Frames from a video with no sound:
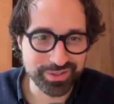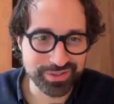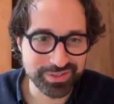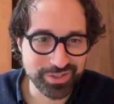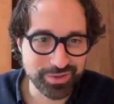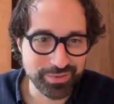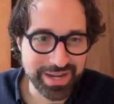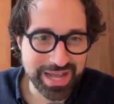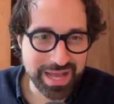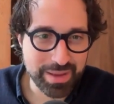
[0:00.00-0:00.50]

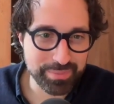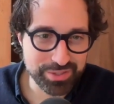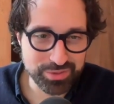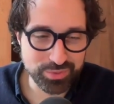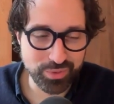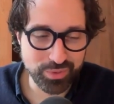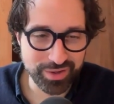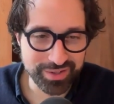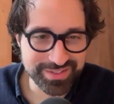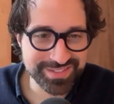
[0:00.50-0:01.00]
it
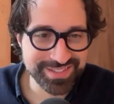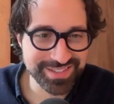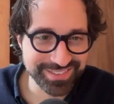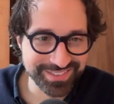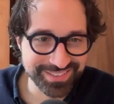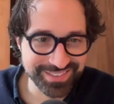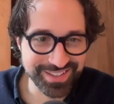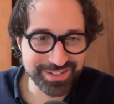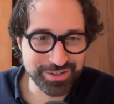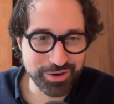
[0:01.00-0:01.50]
happens once
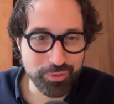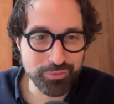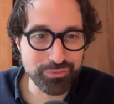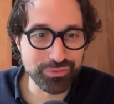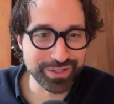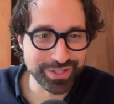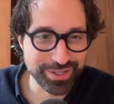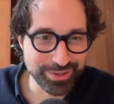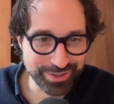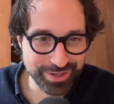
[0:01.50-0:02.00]
and
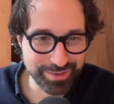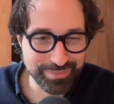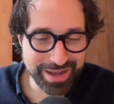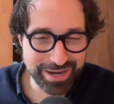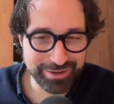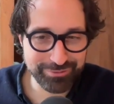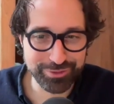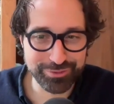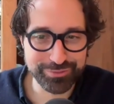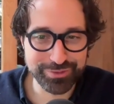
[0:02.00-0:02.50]
hopefully don't come
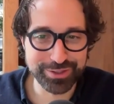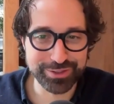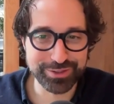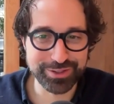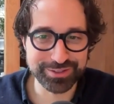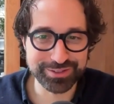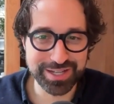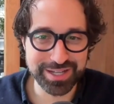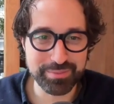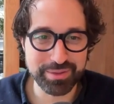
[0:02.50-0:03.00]
back for a very
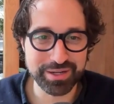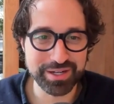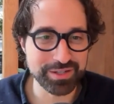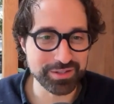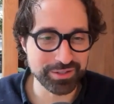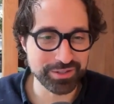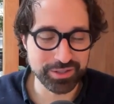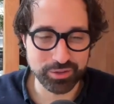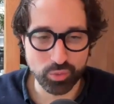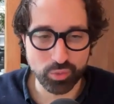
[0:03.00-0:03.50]
long time, but
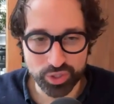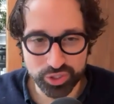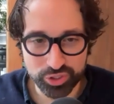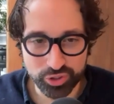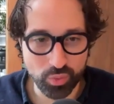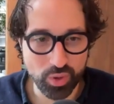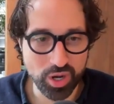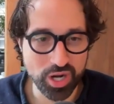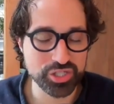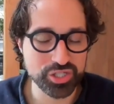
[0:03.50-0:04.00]
in,
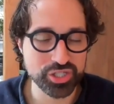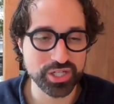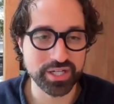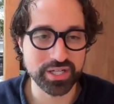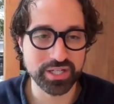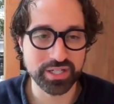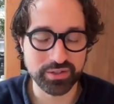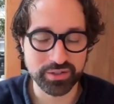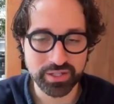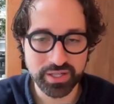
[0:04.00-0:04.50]
window
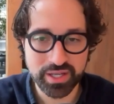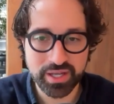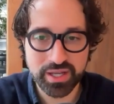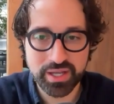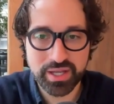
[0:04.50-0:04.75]
washing or